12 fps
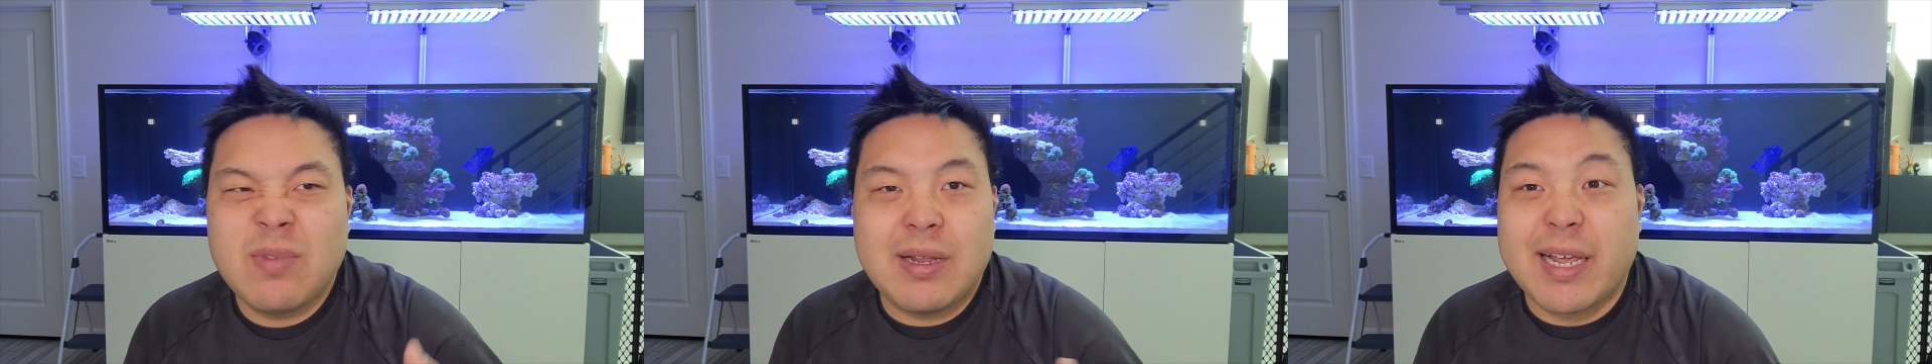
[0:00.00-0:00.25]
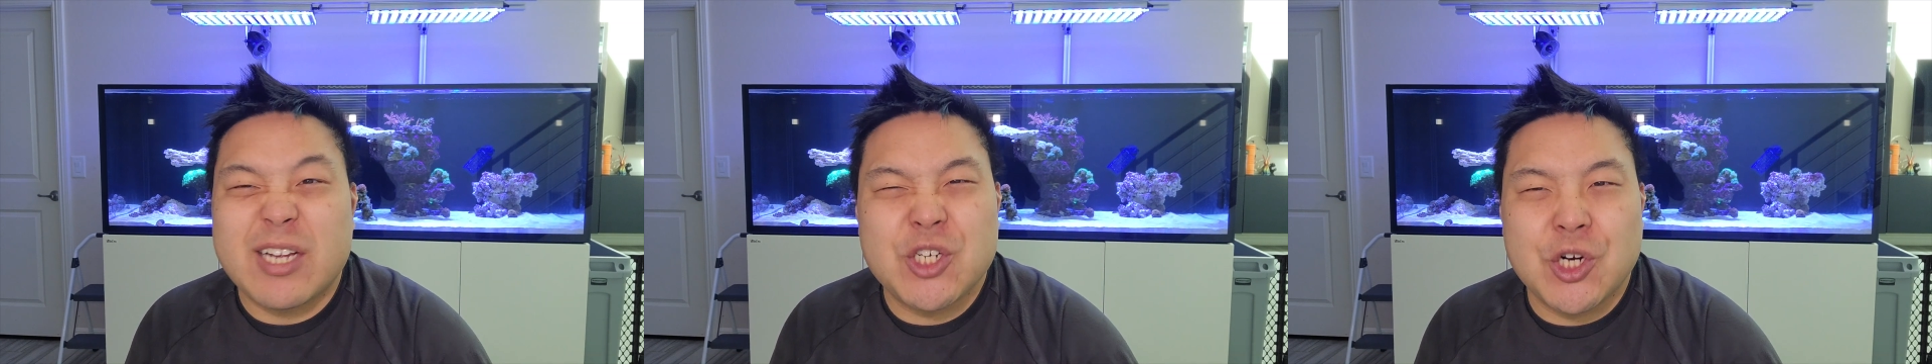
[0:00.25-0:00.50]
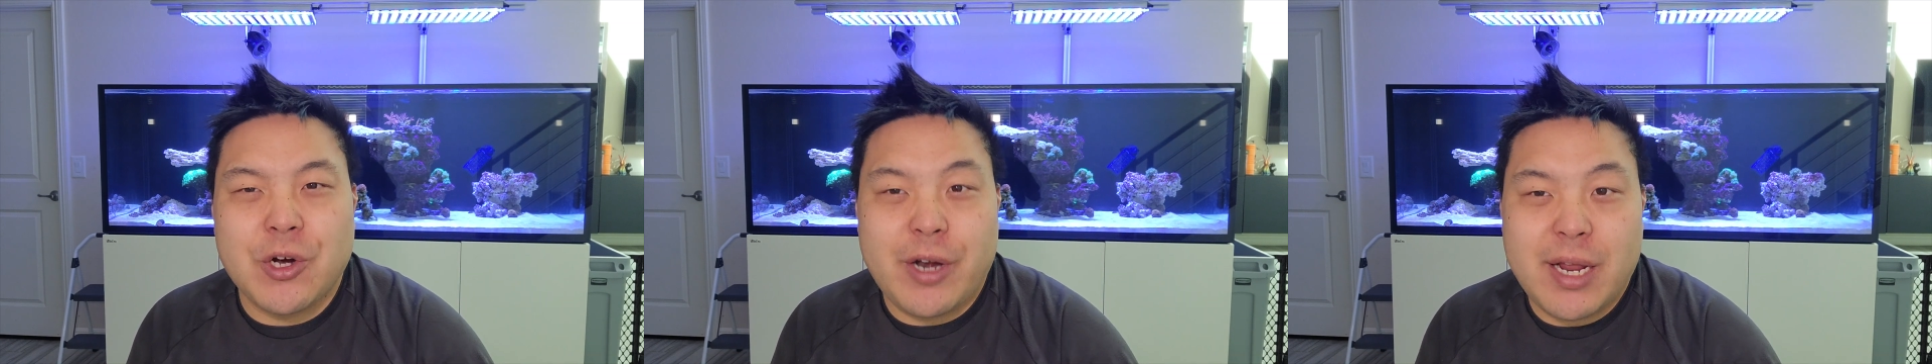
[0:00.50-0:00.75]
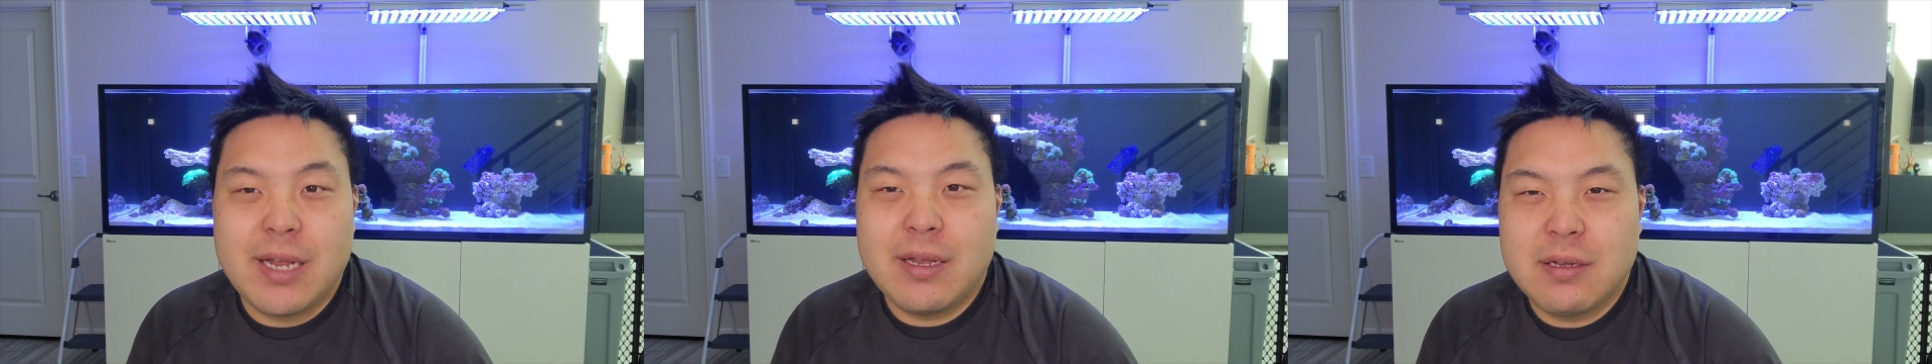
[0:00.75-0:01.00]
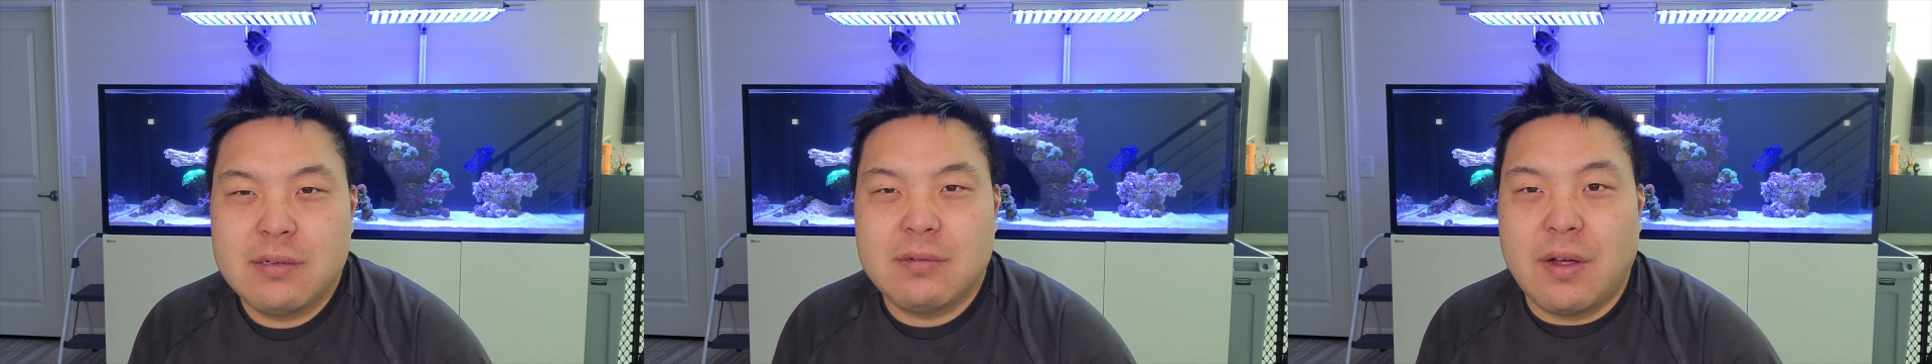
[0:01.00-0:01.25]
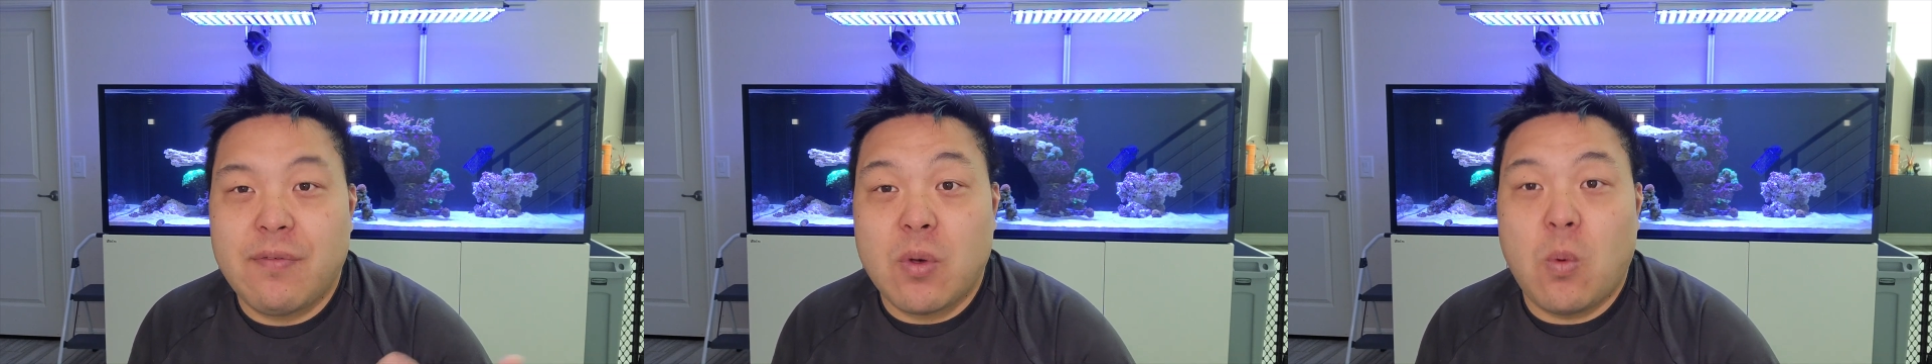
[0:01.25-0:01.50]
like a churning
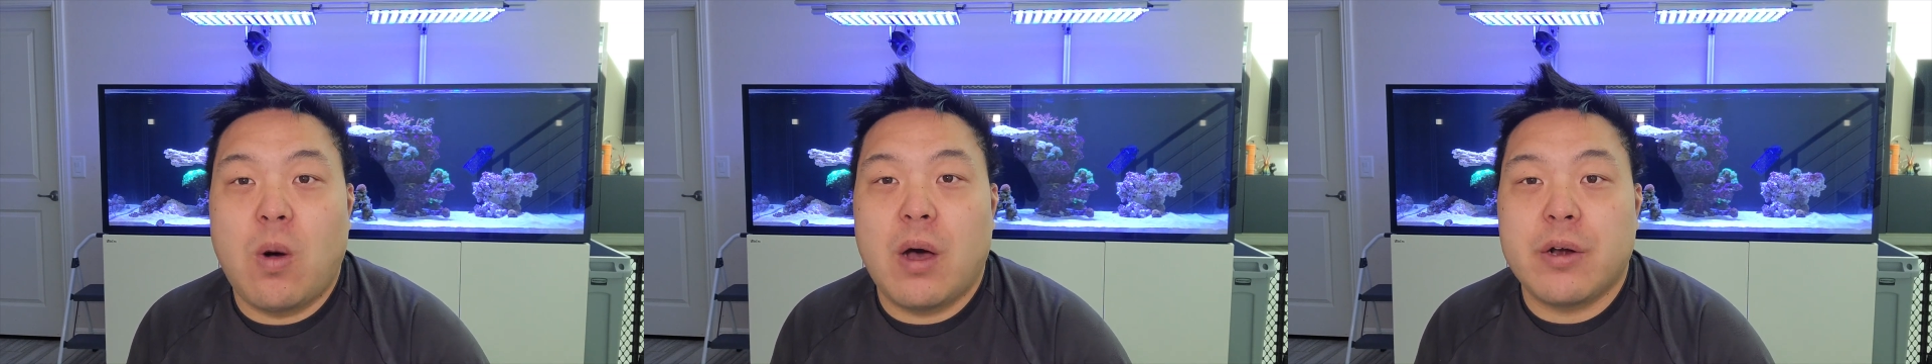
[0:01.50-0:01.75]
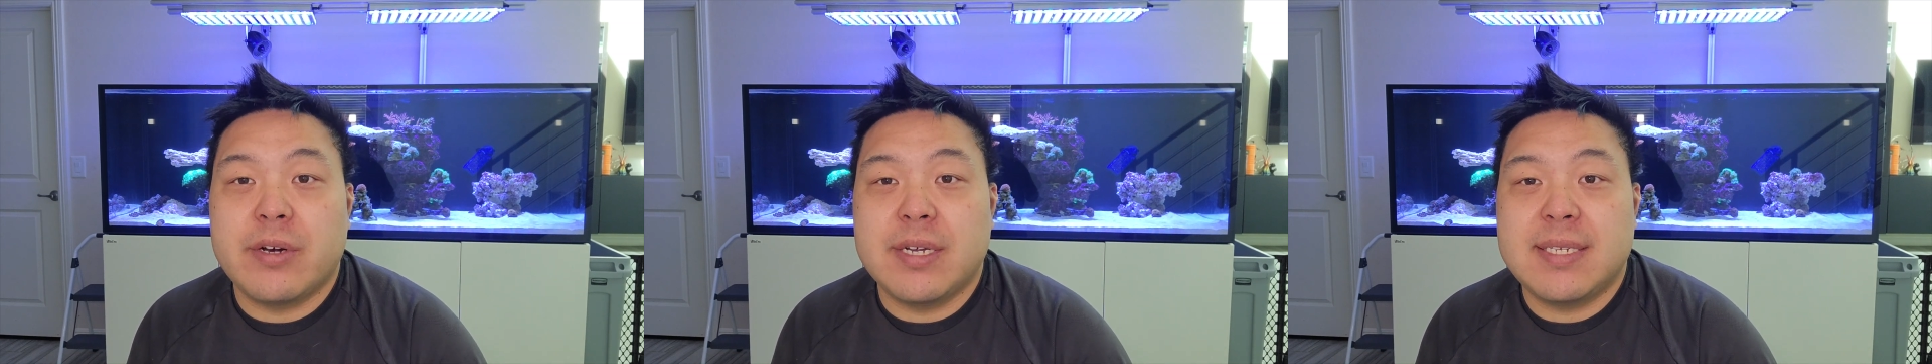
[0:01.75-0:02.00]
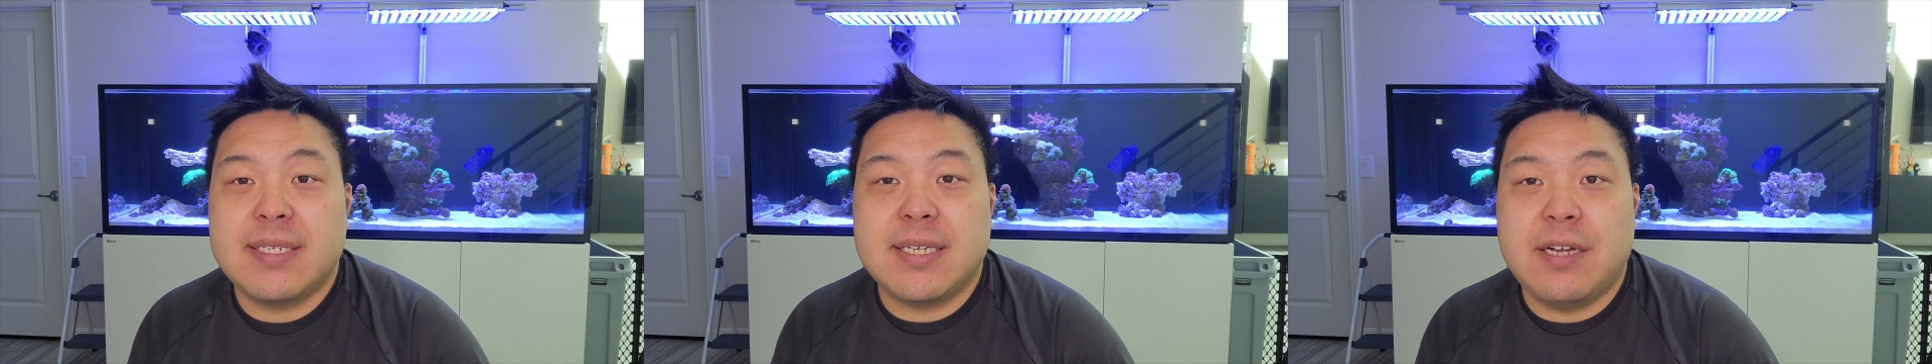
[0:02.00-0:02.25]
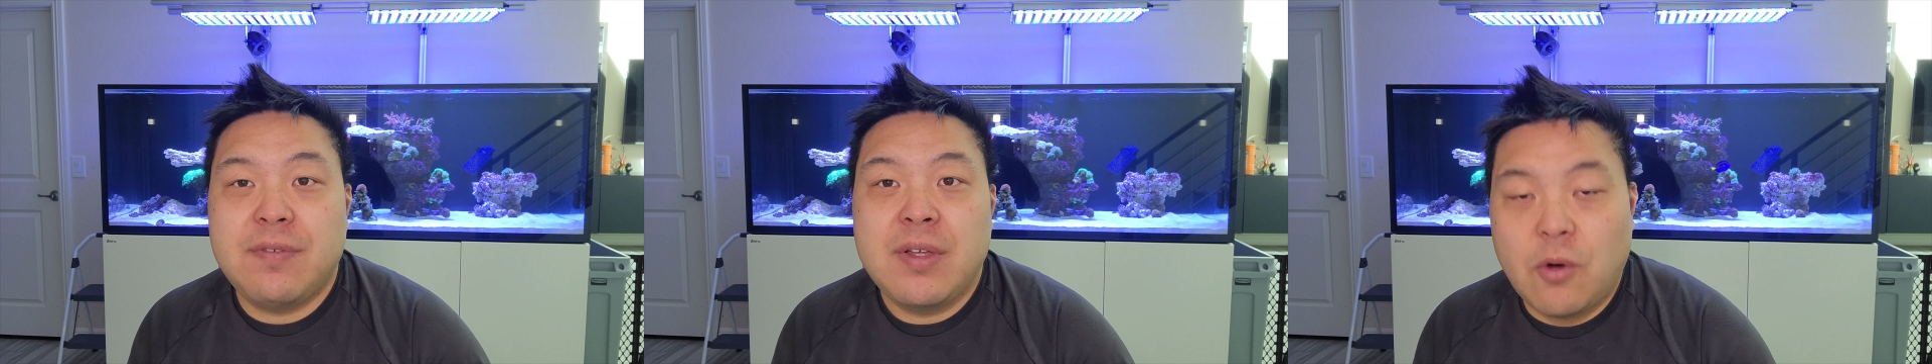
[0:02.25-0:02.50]
of the water itself.